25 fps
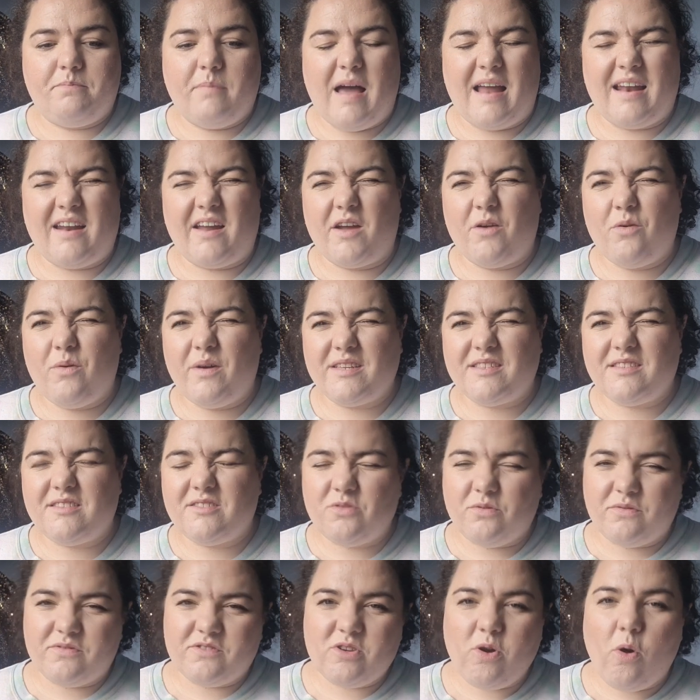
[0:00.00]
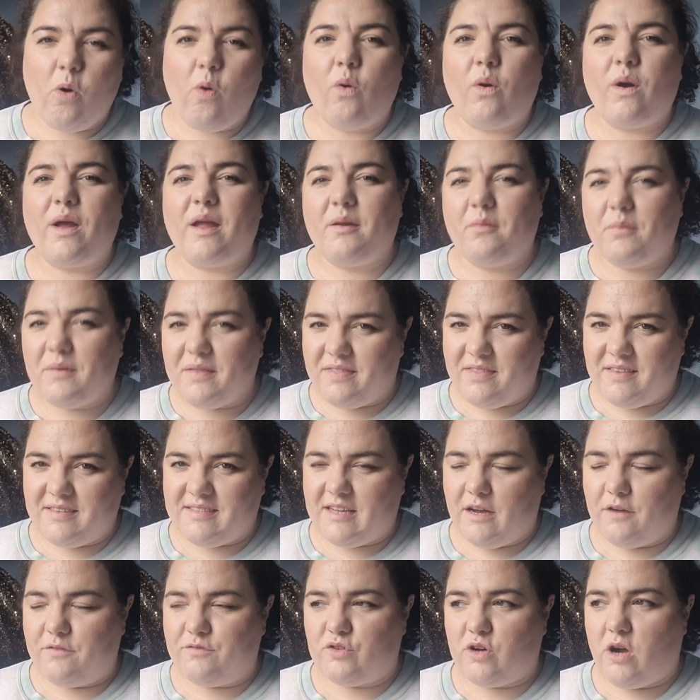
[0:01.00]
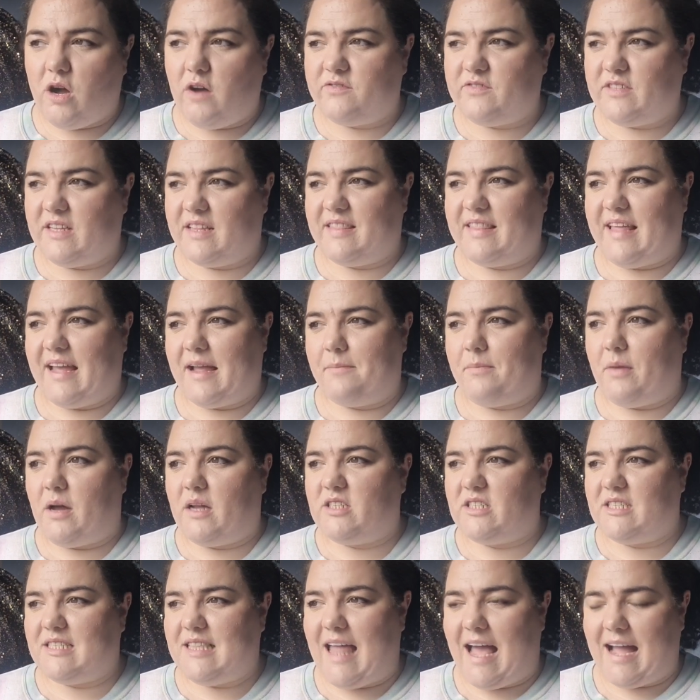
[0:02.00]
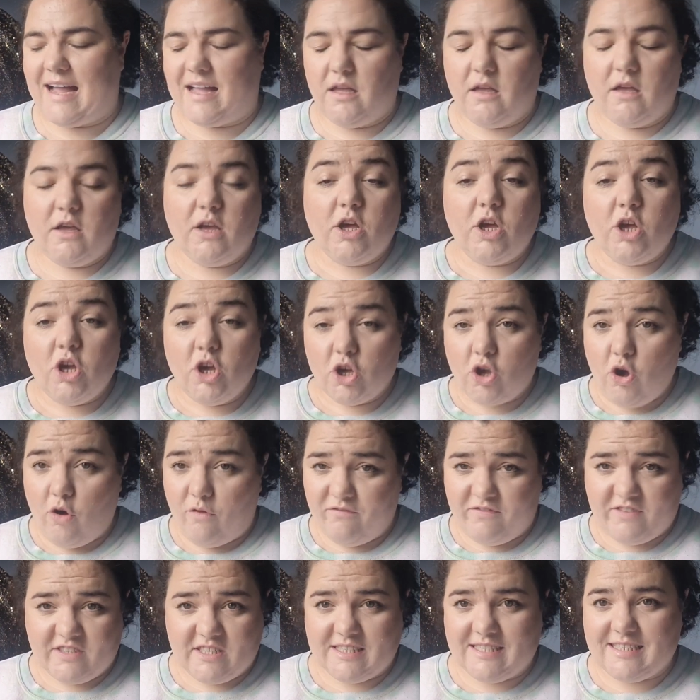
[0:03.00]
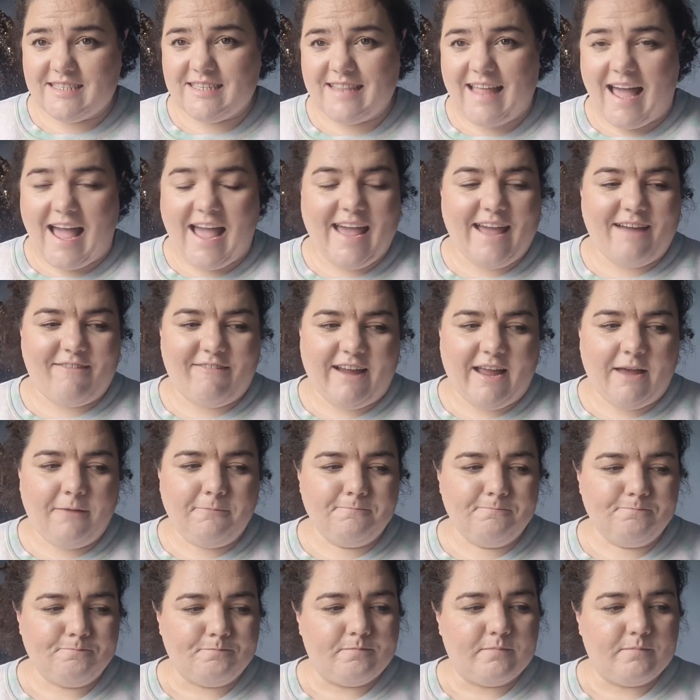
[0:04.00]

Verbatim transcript: And I always sort of toy with the self-drafting thing, but I just lack confidence in that area.